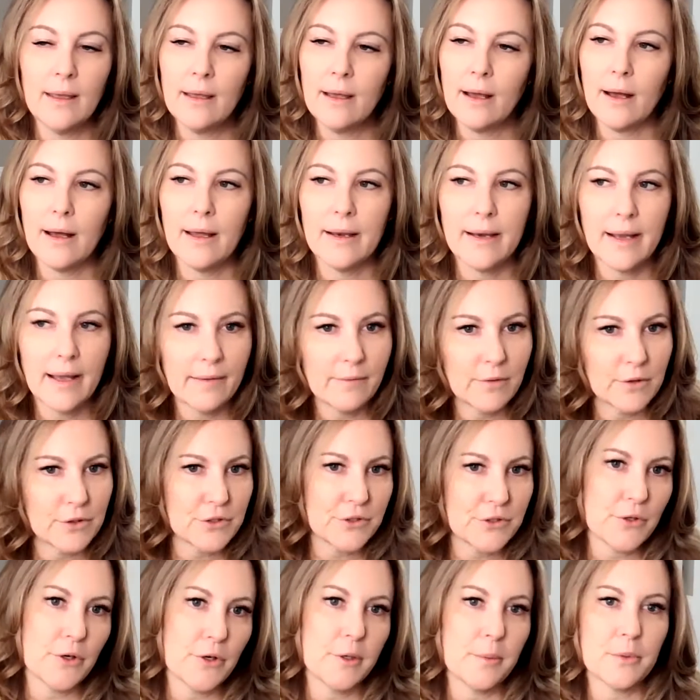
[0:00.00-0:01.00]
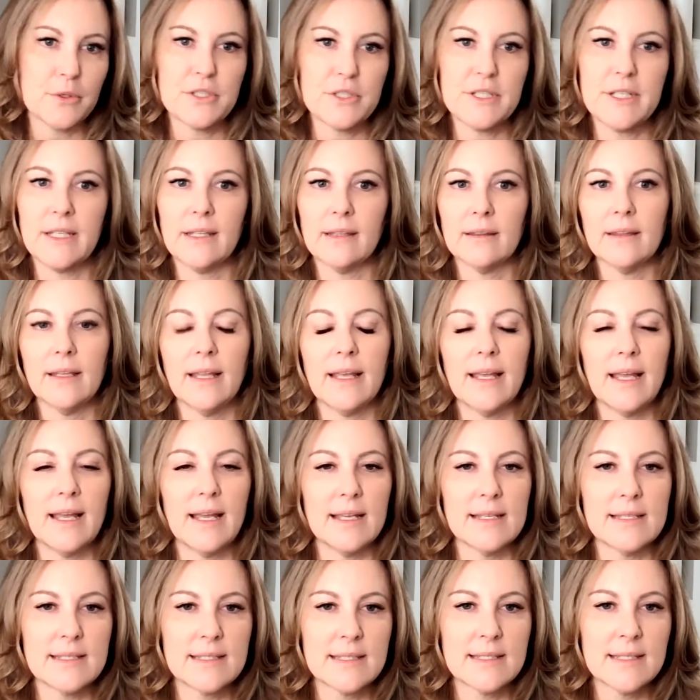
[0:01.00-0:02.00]
on average thirty percent
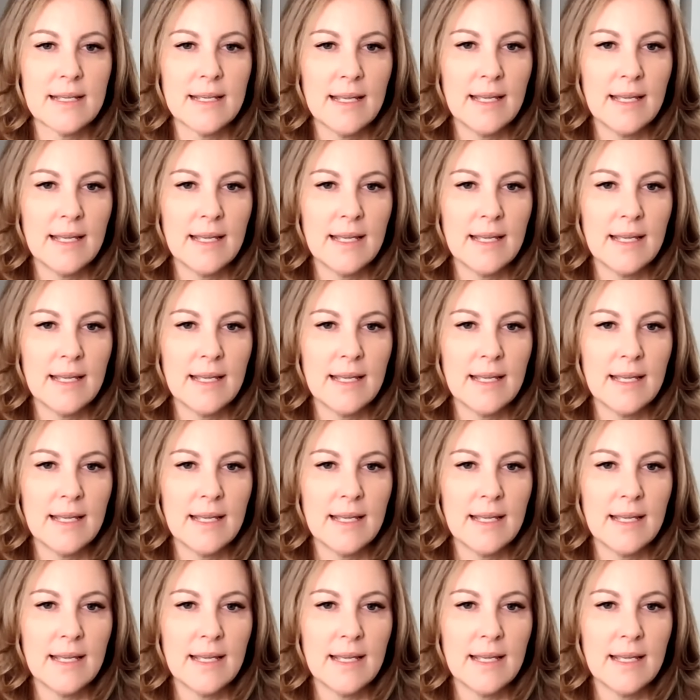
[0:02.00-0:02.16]
less.